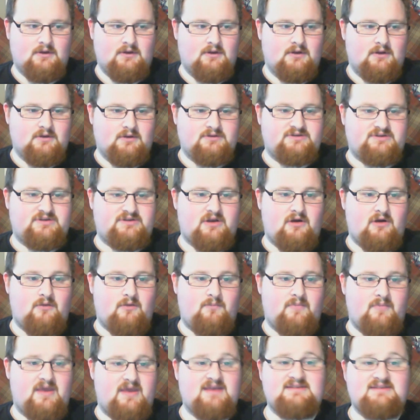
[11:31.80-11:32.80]
So,
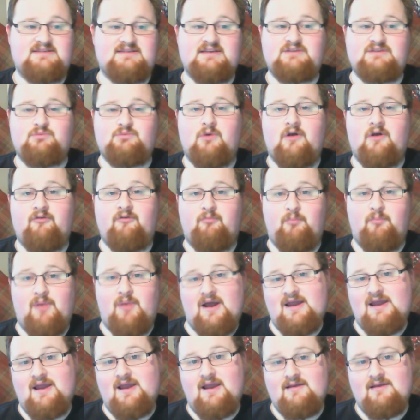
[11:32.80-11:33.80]
is this worth
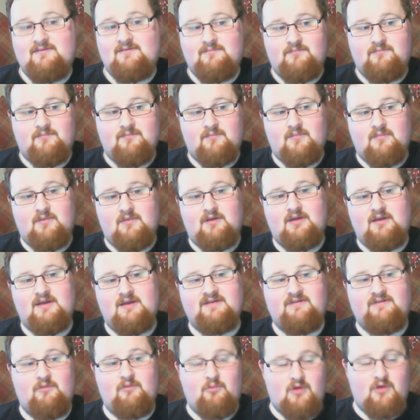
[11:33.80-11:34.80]
buying? Is
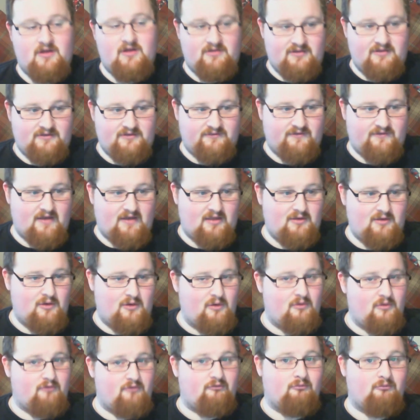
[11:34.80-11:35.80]
it worth its value
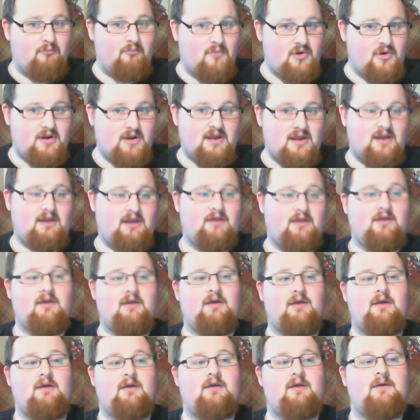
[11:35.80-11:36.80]
of money?
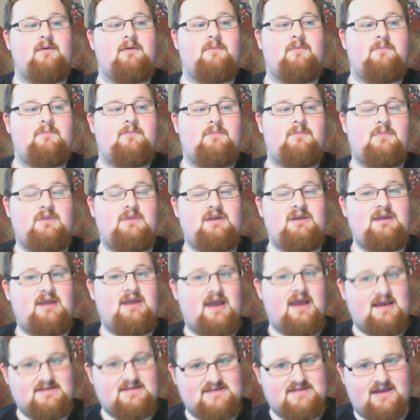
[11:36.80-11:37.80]

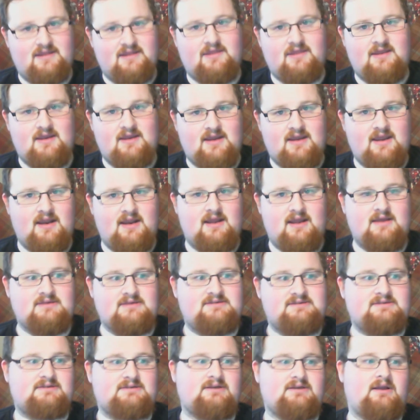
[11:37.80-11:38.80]
Yes, I think it
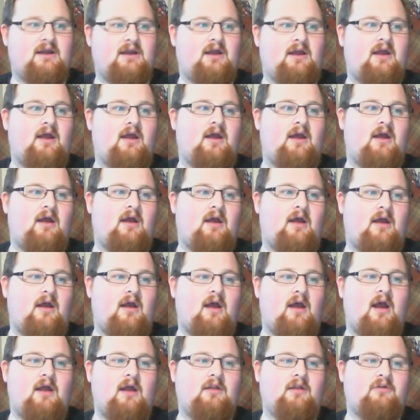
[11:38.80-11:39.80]
is.
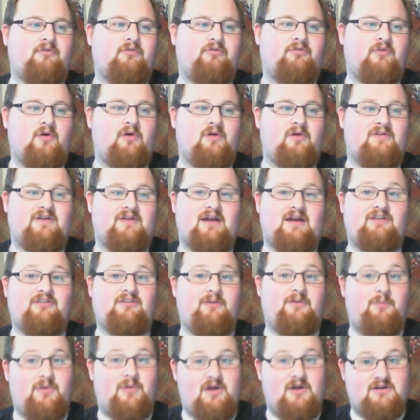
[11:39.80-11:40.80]
I look forward to actually
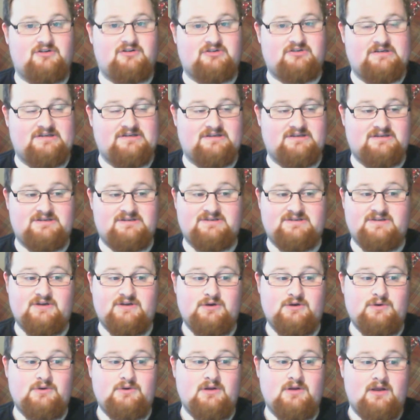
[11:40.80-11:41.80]
purchasing this
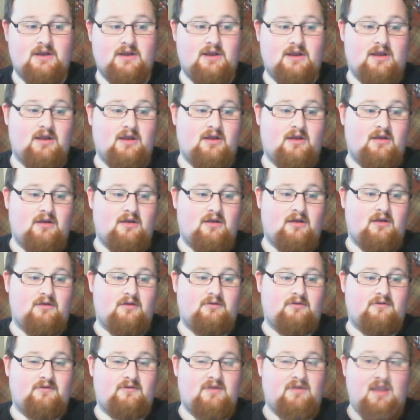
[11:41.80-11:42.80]
soon.
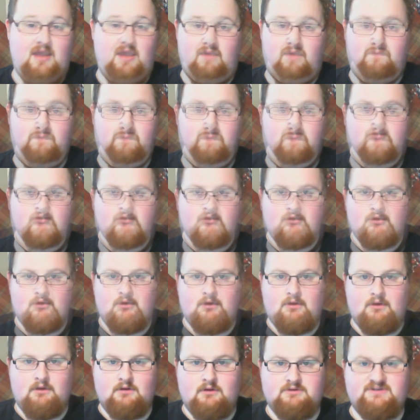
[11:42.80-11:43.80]
So yeah.
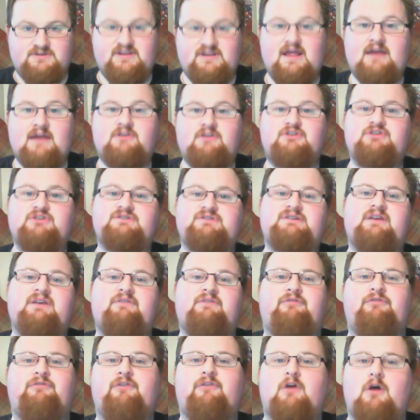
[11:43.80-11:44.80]
So that does it
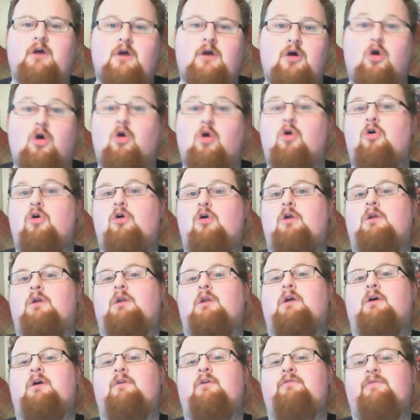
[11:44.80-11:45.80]
for all
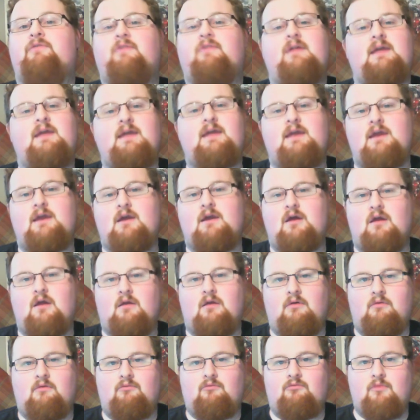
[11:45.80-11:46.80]
of the
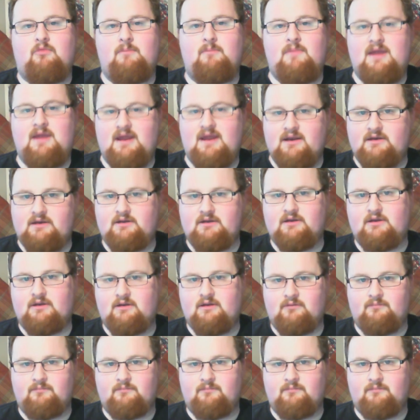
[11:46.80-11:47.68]
remainder